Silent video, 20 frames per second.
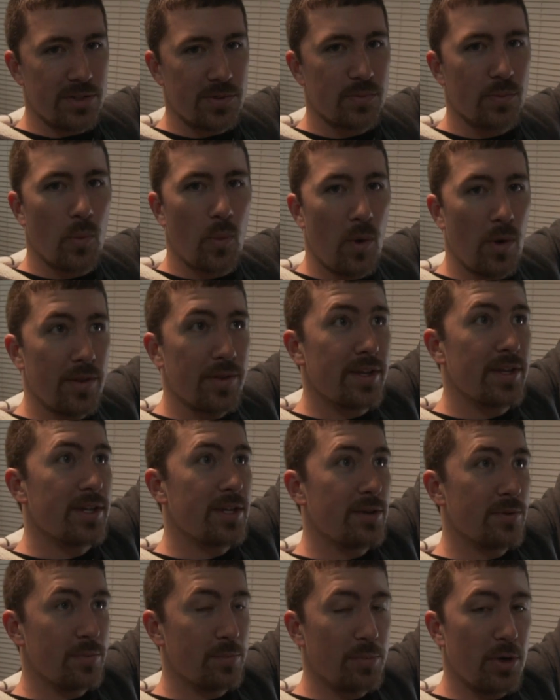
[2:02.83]
is one that
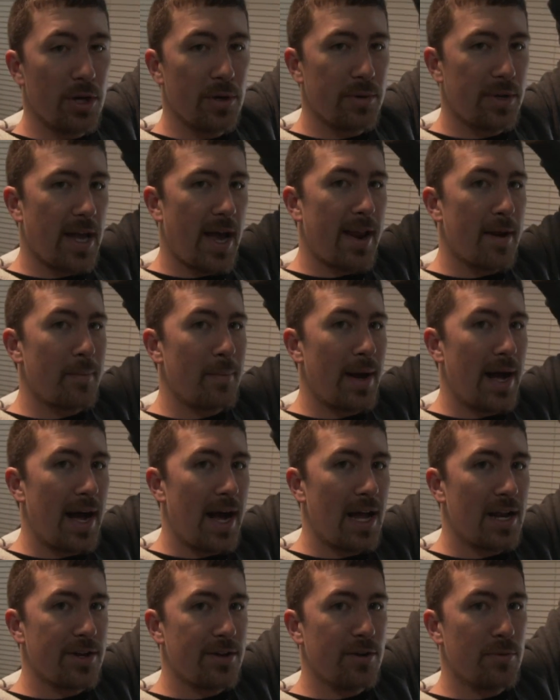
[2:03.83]
you put kind of
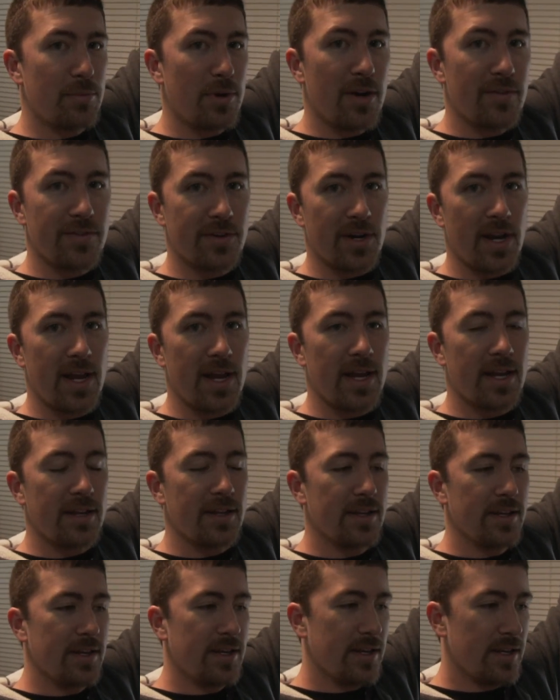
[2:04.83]
behind you above your
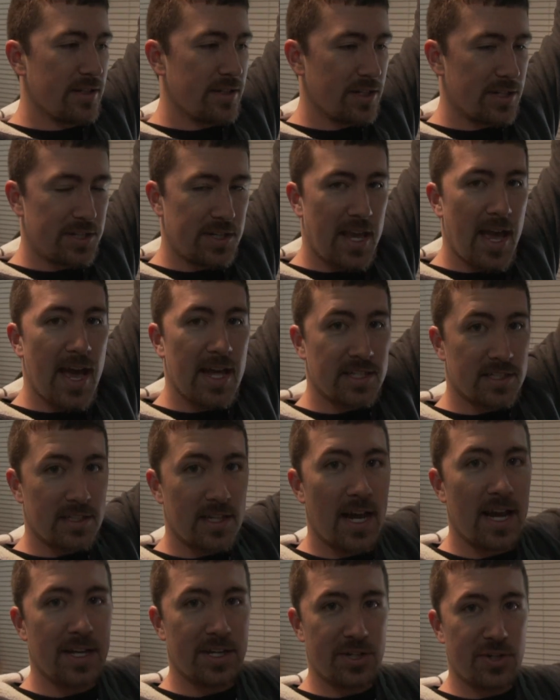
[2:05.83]
head to cast
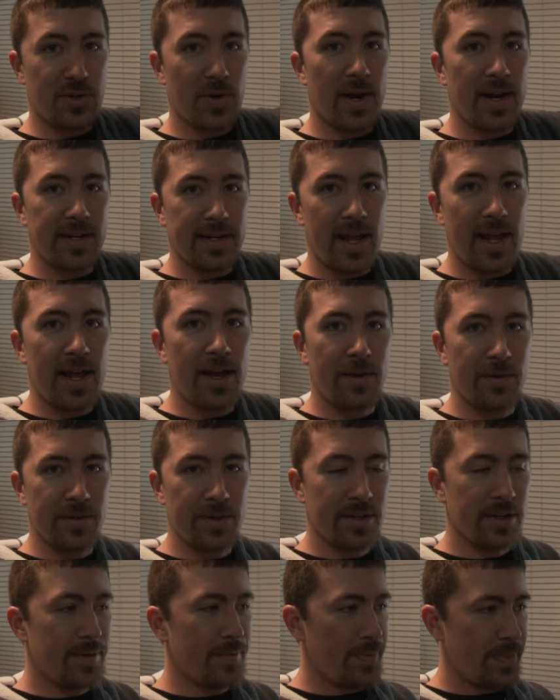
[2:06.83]
light straight down.